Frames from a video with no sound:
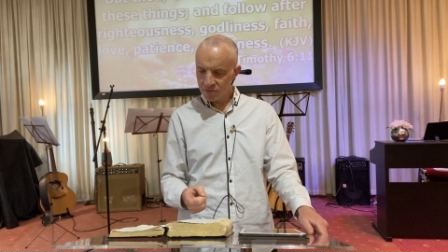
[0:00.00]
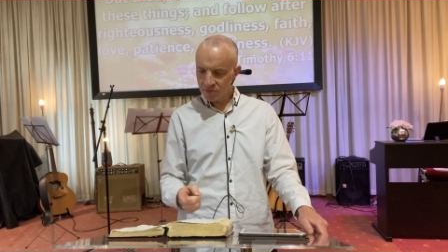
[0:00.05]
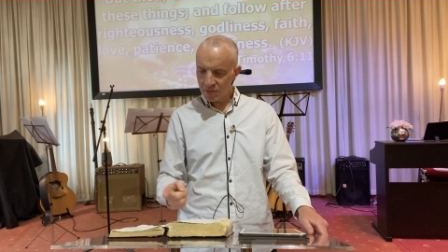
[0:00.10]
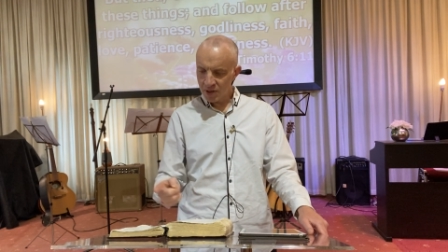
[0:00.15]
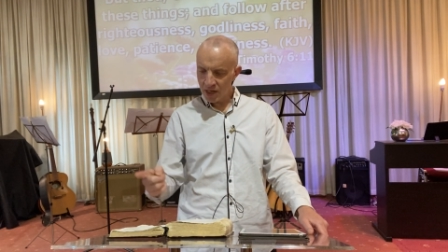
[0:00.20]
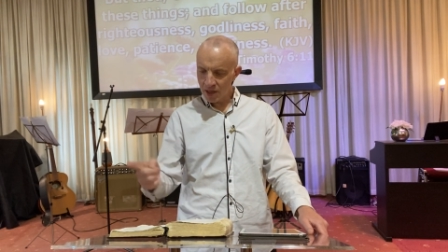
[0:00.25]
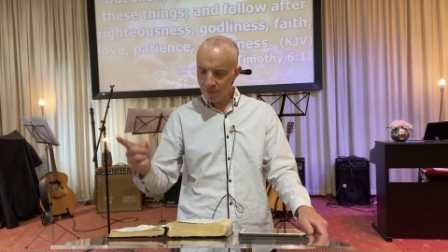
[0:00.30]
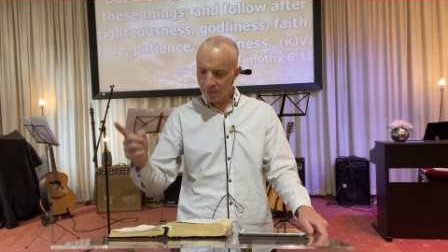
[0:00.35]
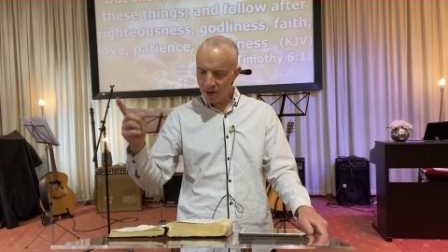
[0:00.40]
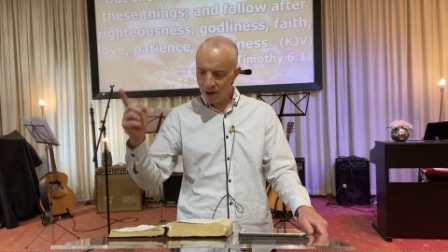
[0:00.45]

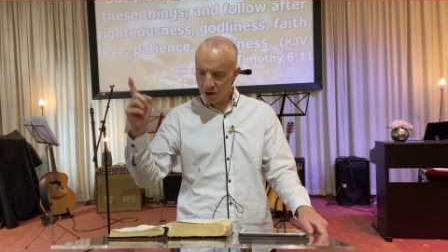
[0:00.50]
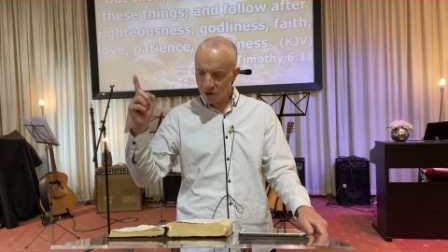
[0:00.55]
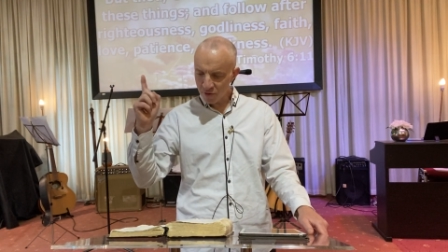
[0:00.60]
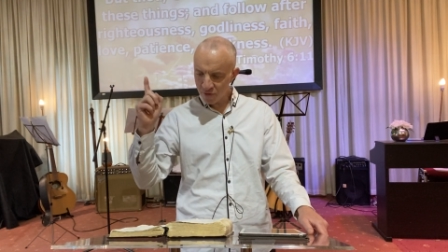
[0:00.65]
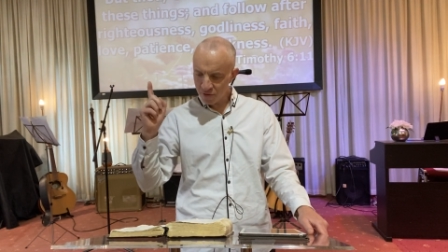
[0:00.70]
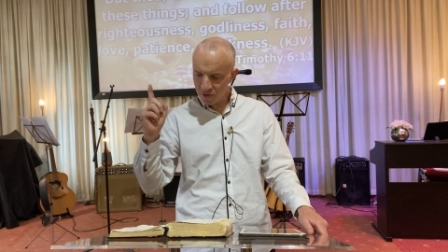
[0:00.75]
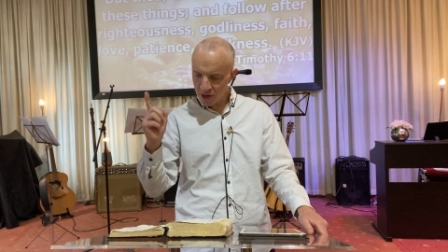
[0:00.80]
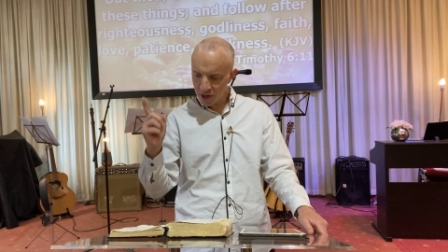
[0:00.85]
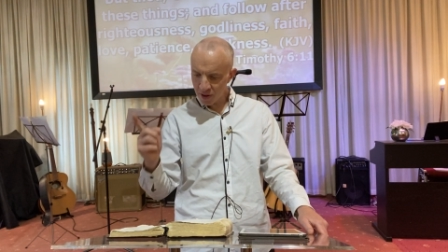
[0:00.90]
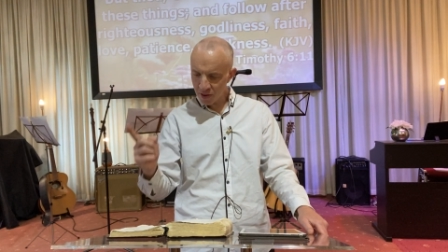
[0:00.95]
Being a man
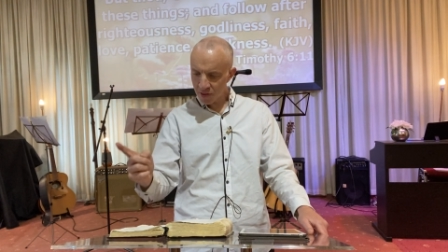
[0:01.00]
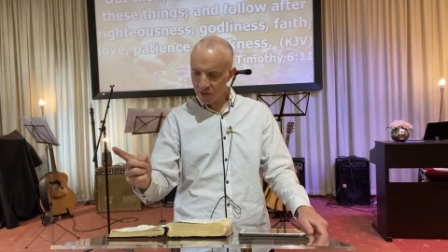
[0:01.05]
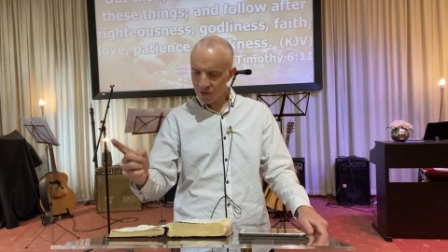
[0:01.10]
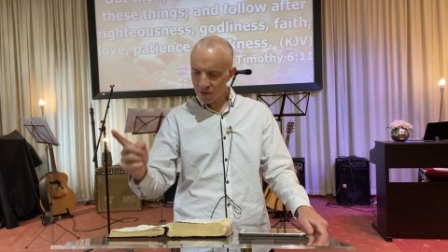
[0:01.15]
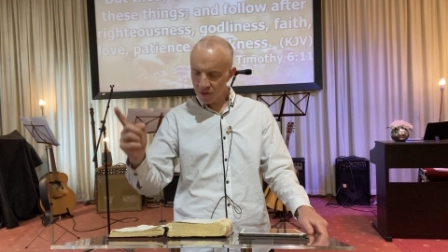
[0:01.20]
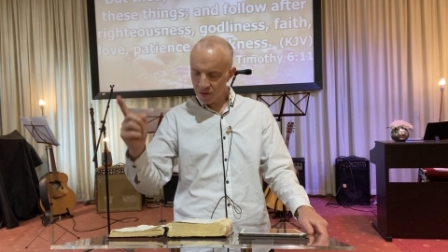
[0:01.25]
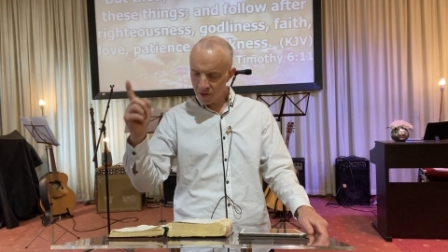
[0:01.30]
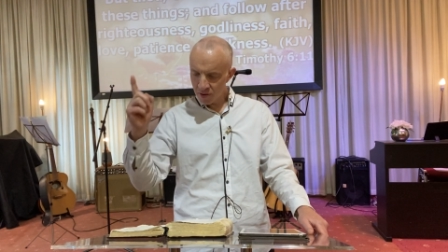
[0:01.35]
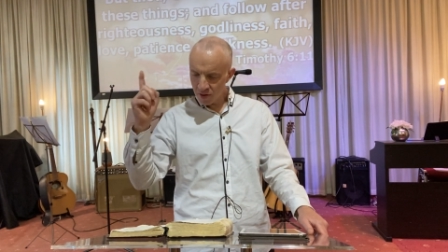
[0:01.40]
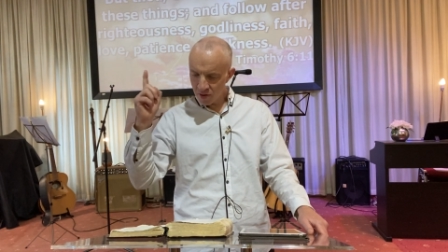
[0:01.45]
of faith,
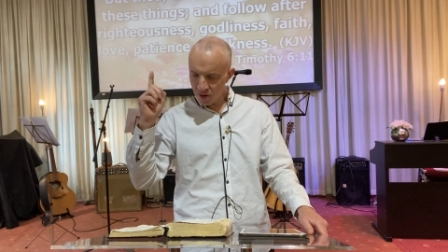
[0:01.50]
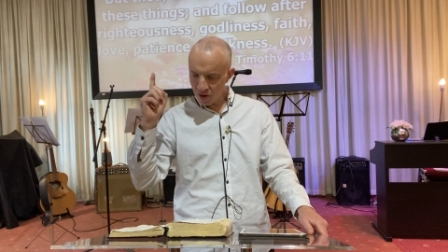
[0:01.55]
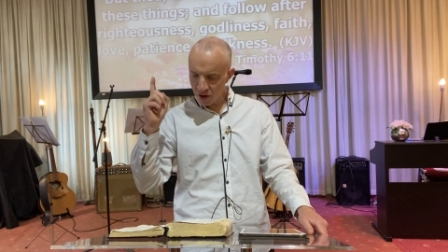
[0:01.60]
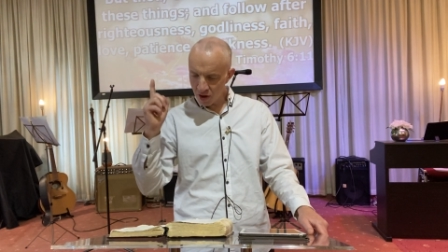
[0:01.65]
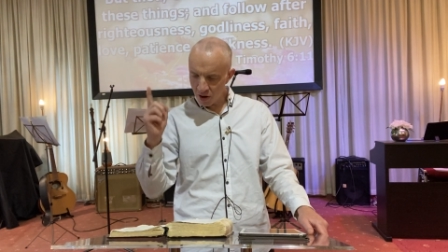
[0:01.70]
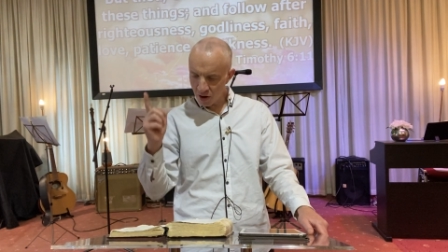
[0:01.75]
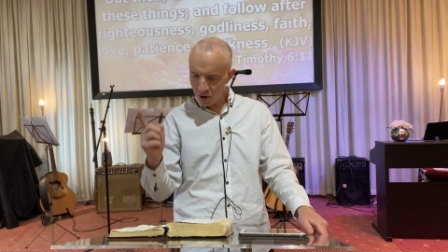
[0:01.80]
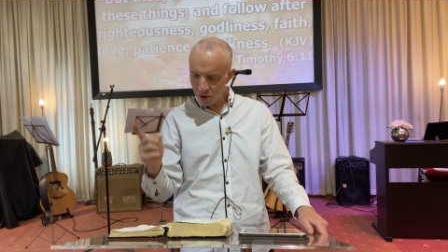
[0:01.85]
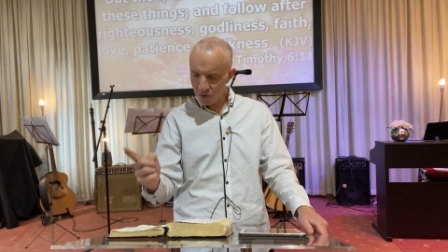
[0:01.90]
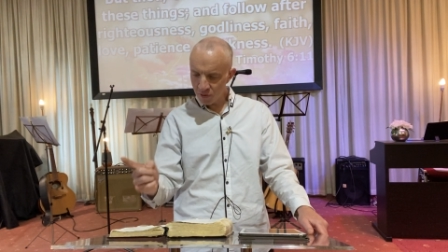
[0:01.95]

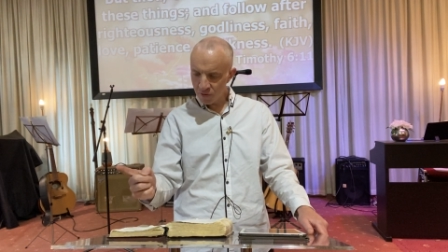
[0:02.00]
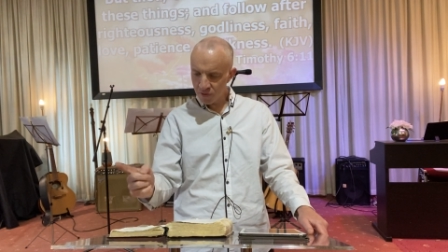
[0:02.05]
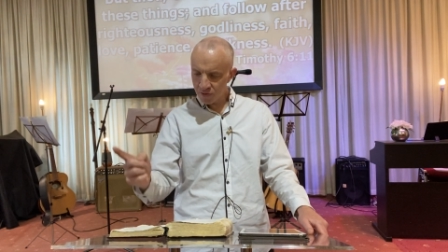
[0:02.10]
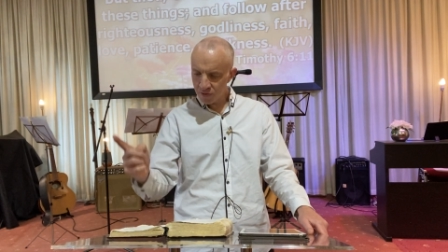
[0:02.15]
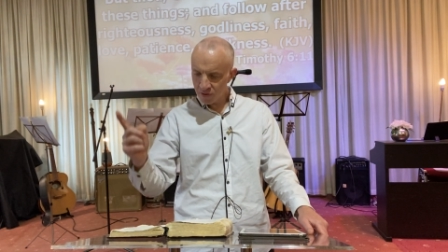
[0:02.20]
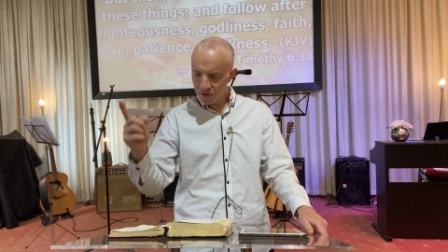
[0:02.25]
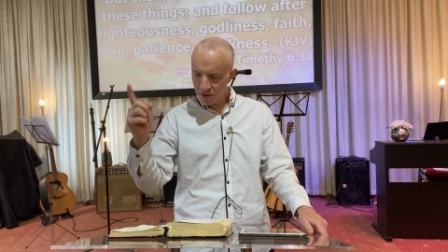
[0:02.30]
love,